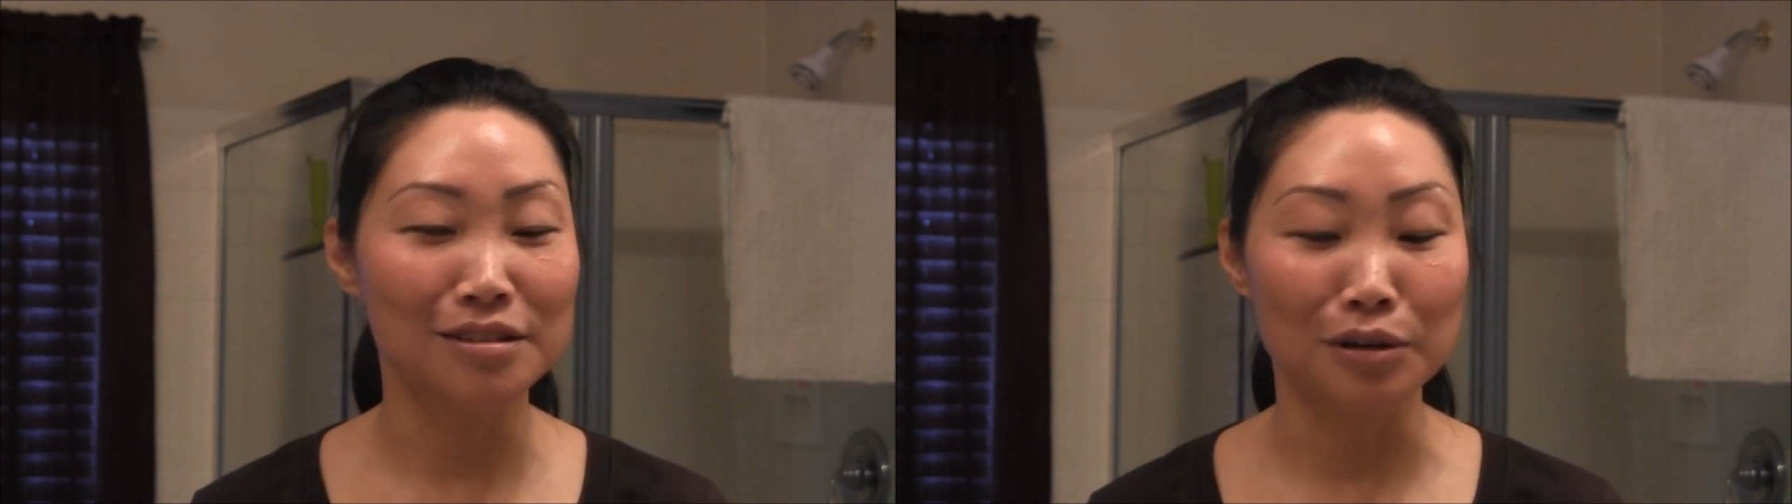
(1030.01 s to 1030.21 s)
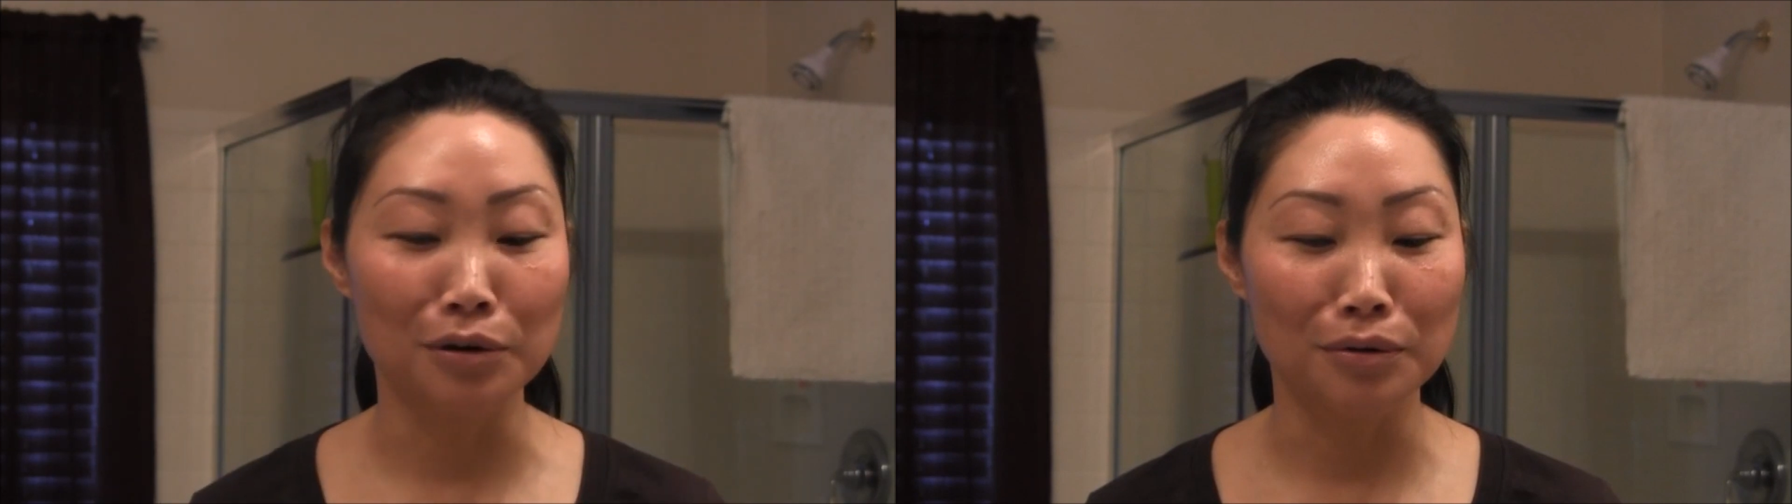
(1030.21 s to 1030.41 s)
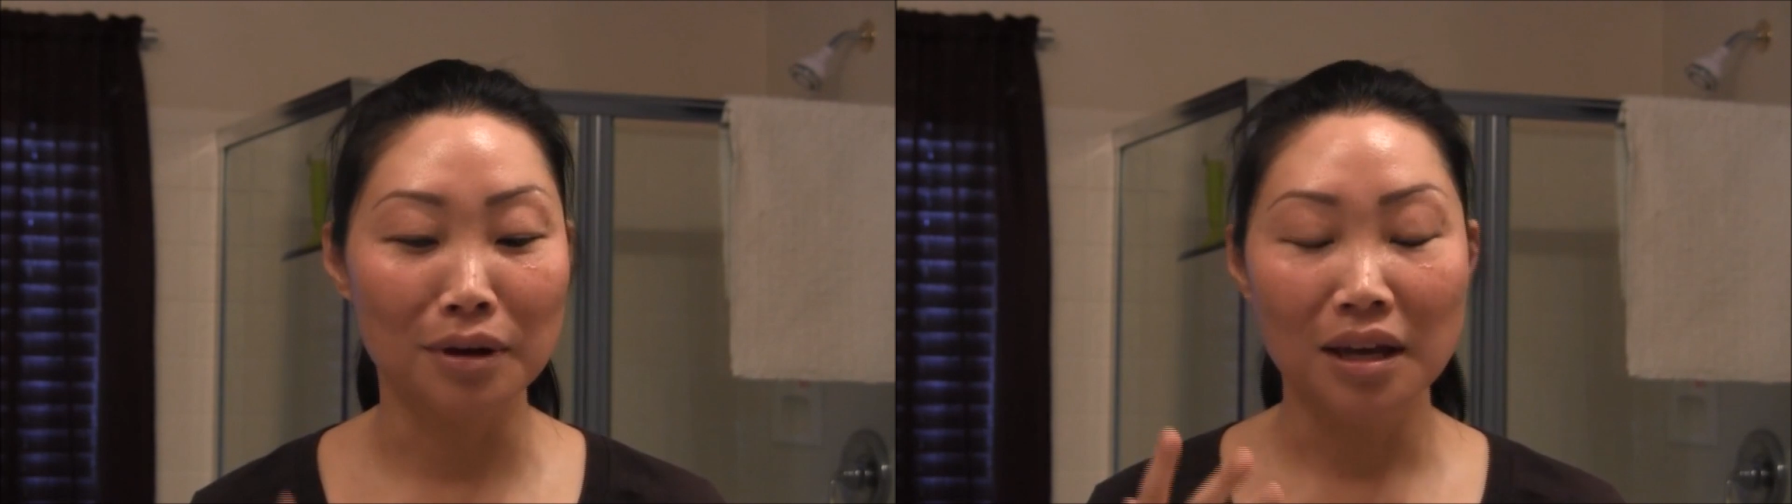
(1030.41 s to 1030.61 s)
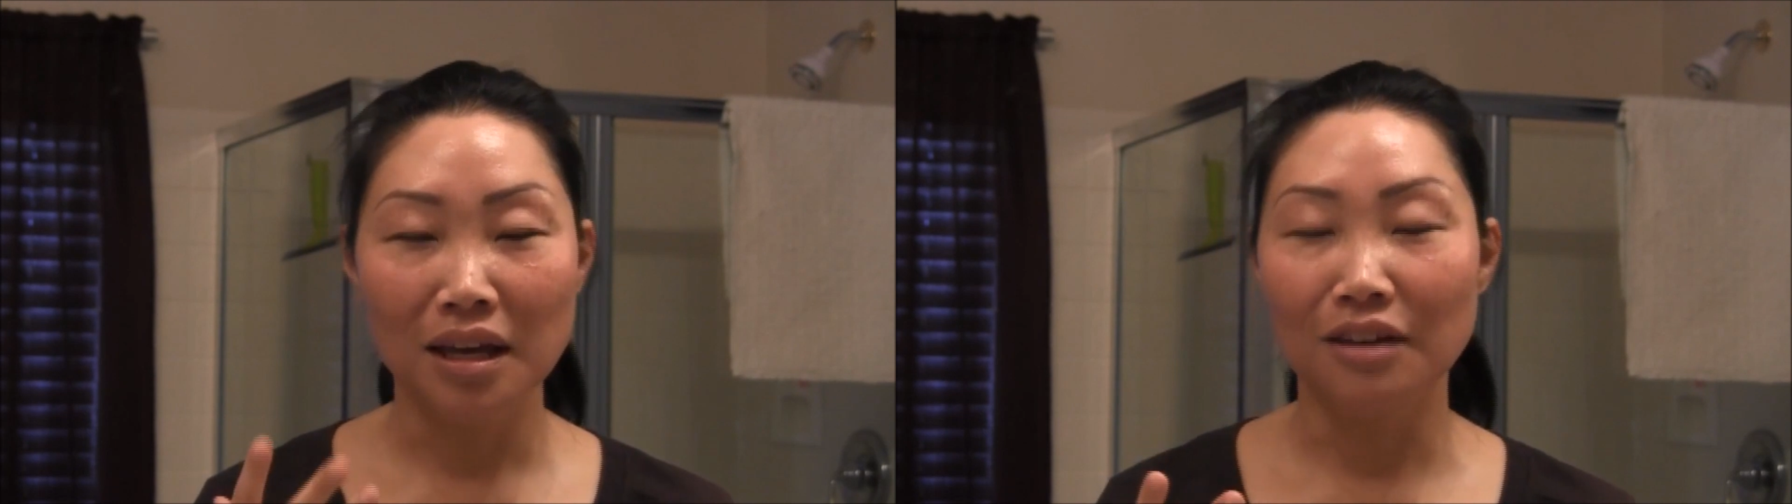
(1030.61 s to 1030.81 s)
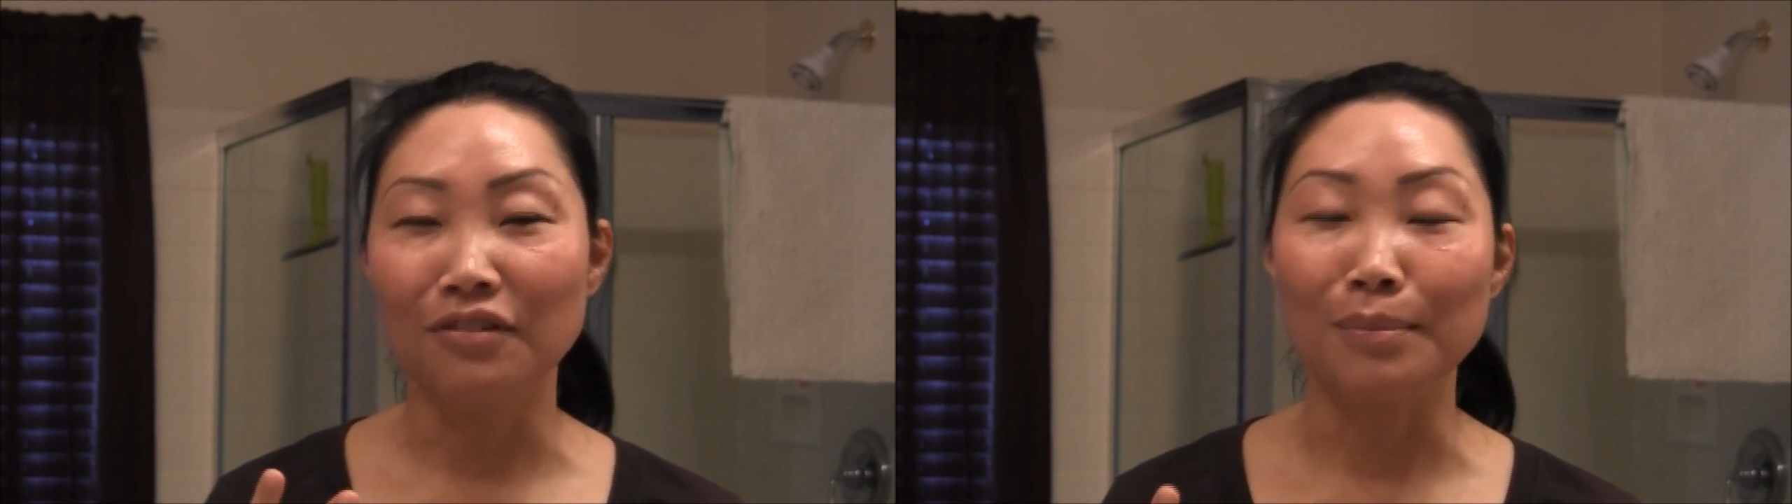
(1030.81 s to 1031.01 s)
So
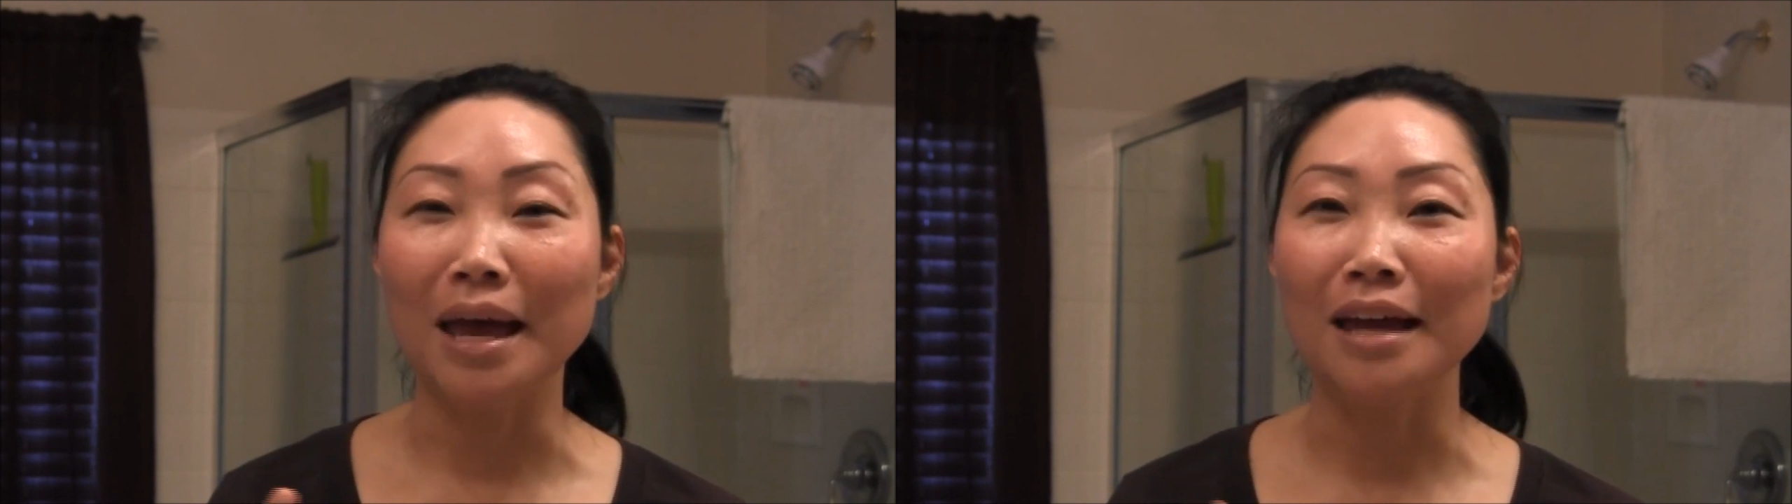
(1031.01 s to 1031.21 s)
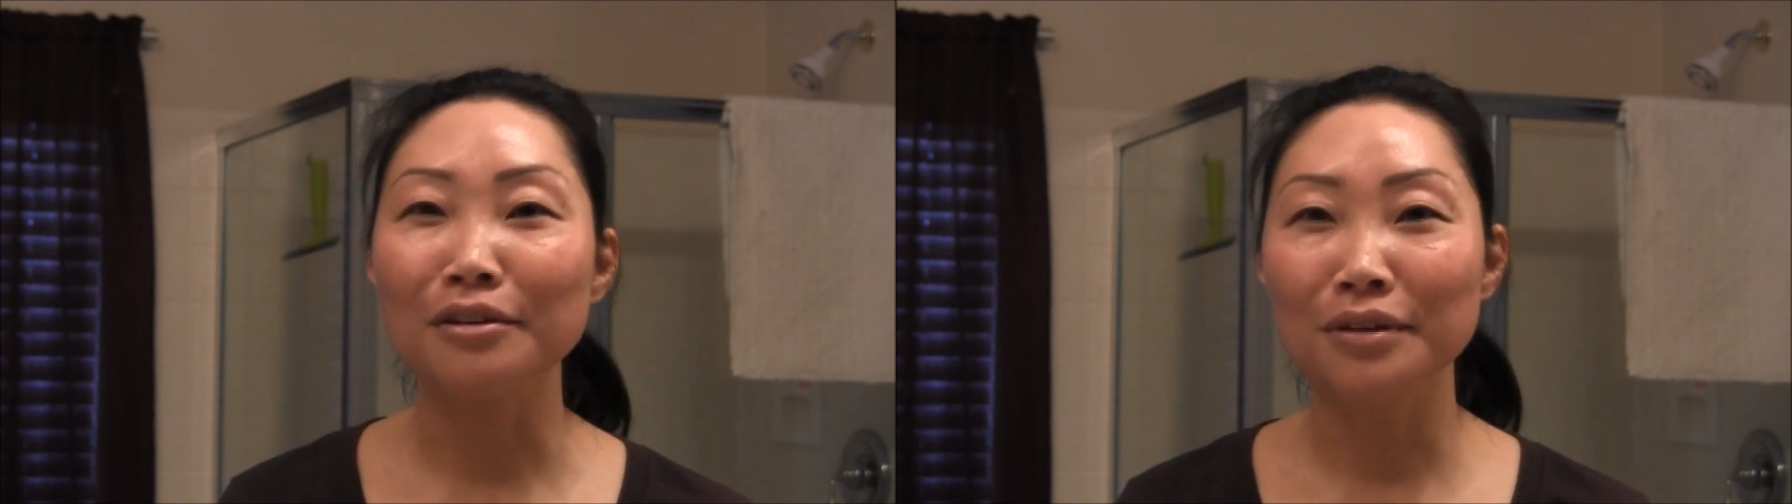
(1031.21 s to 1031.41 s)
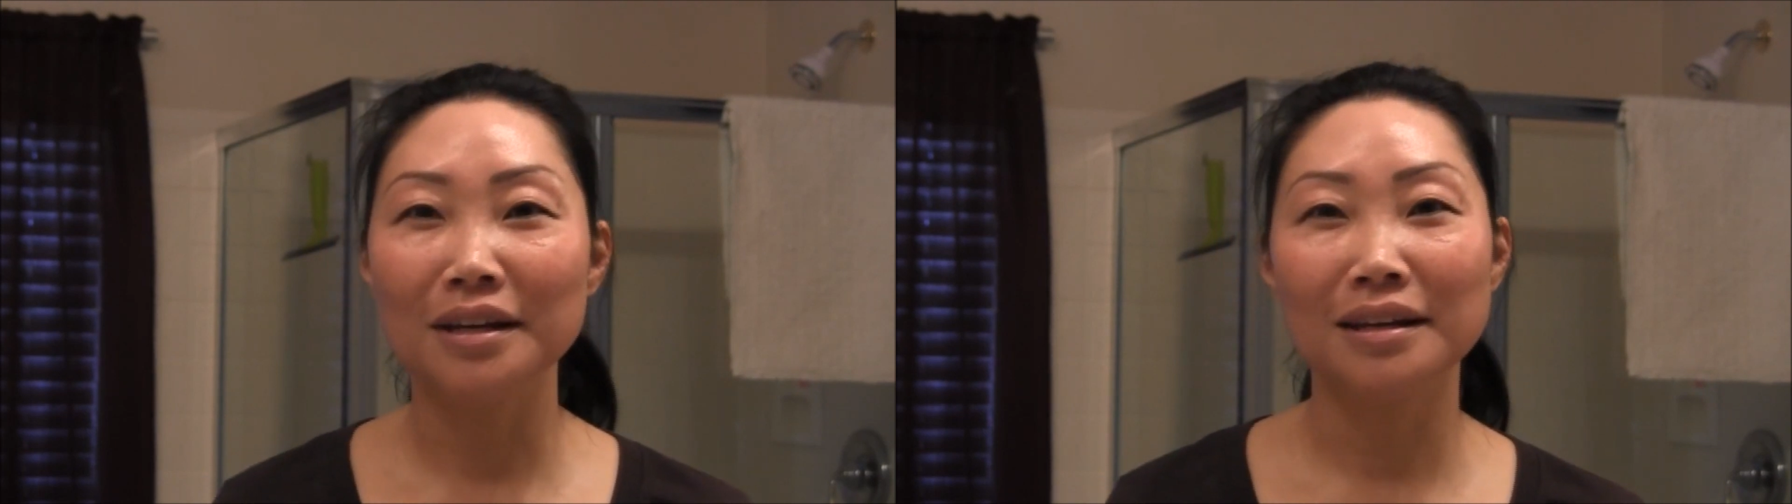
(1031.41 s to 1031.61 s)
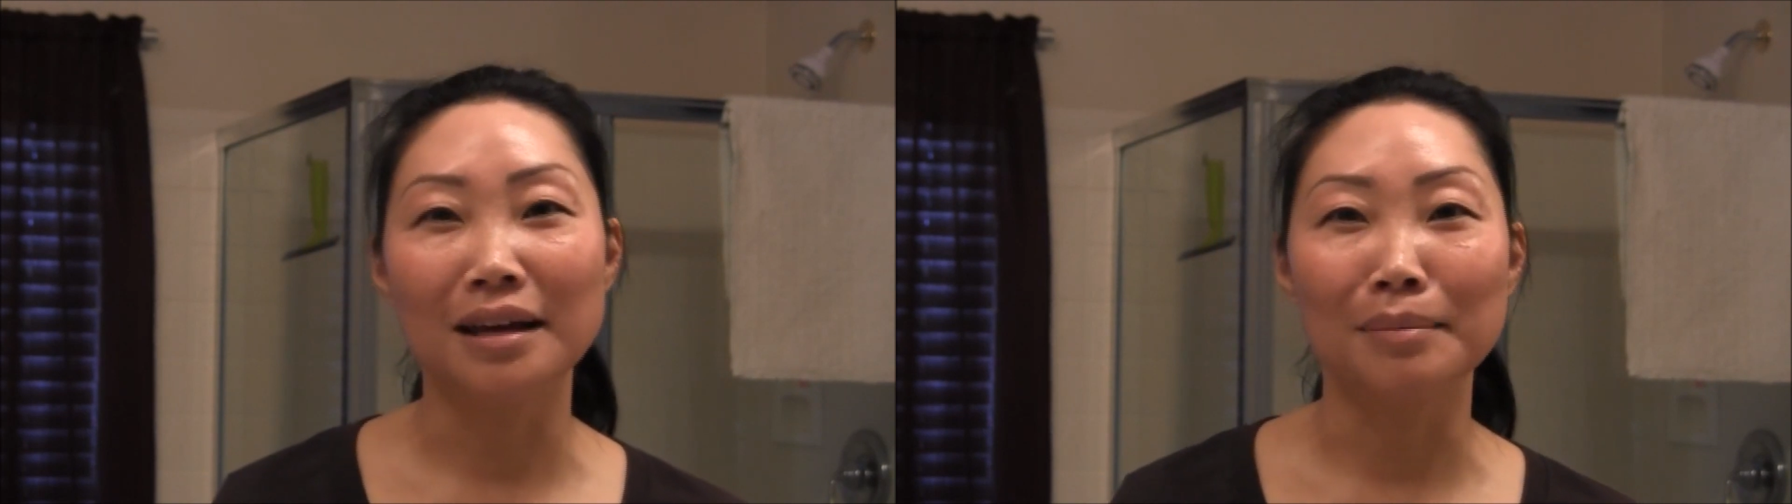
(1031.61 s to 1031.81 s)
if I'm angry,